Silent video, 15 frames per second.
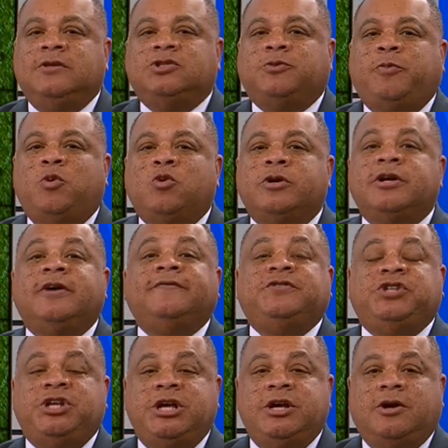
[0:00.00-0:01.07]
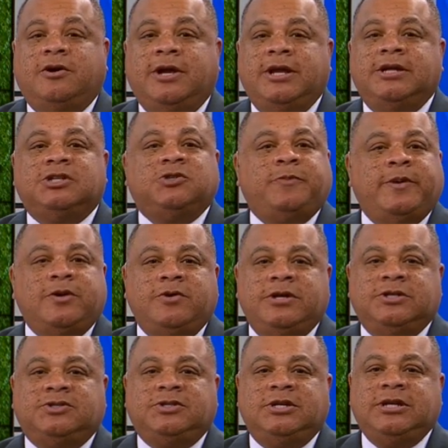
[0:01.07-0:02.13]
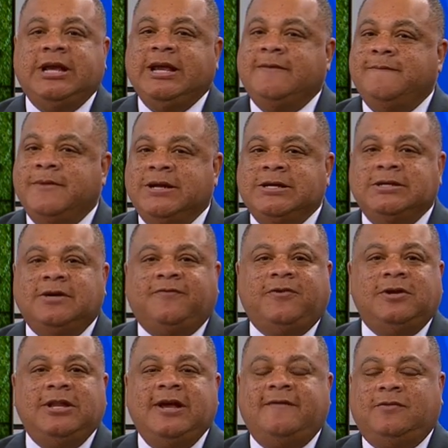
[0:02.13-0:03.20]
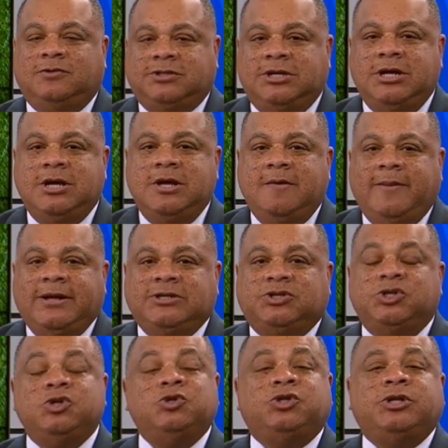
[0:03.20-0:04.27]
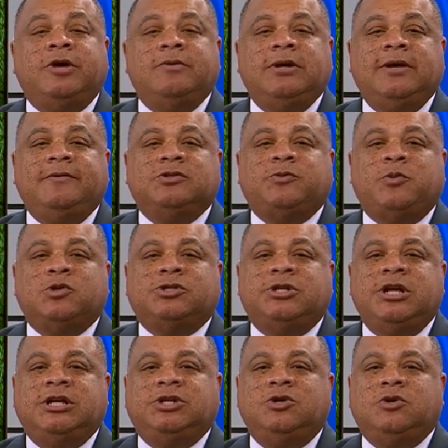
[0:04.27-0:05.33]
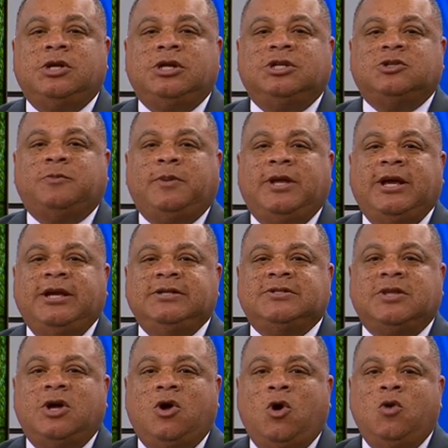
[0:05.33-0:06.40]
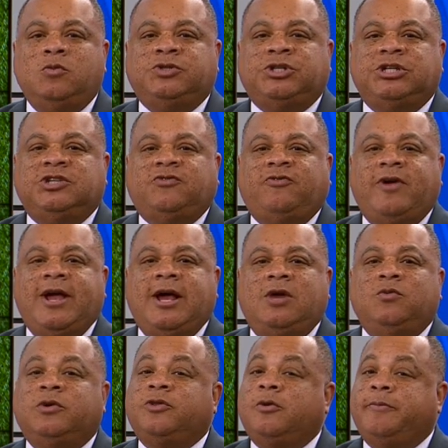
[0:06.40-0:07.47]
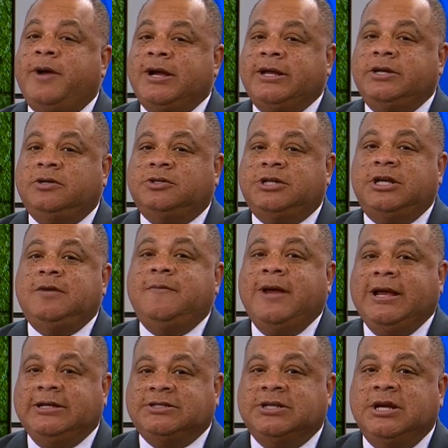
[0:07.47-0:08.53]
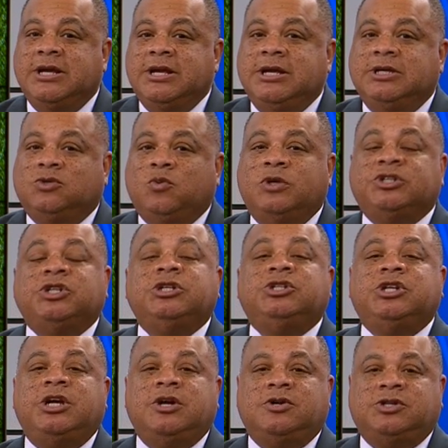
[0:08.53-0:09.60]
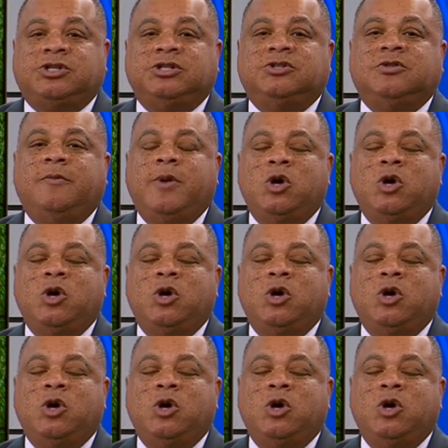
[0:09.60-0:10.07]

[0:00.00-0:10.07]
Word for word: the sport of cheer and experienced it at many different levels. But as News Channel 11 Sports' Nick Dugan explains, the home she's found with her Buccaneer teammates is what she cherishes the